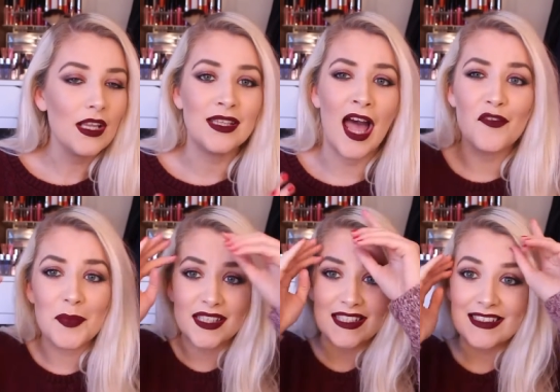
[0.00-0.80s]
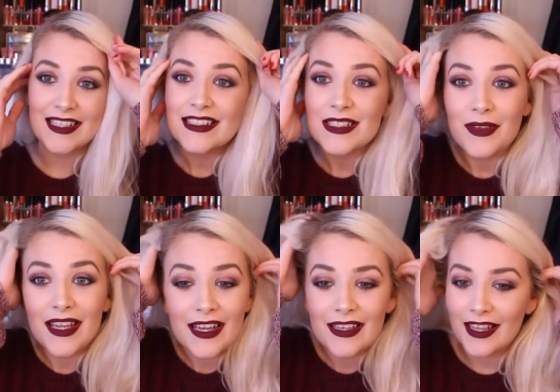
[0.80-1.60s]
that have been sent to
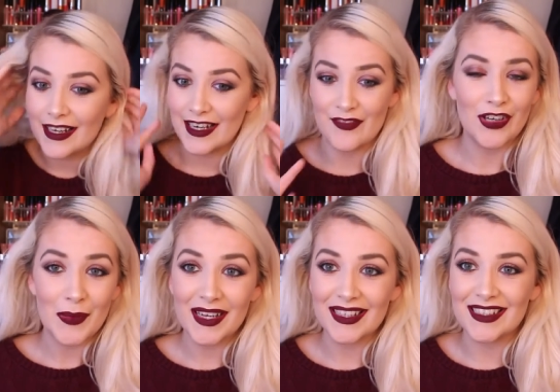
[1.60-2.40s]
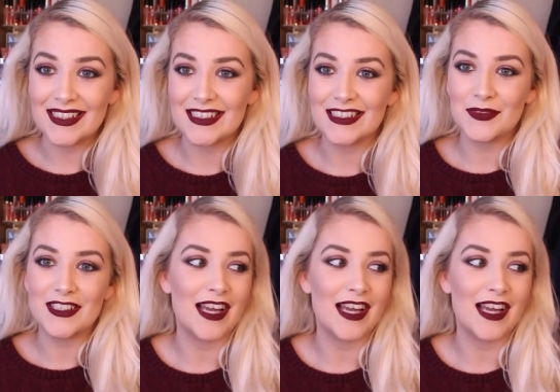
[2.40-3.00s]
me. Like, I never normally get things sent to me,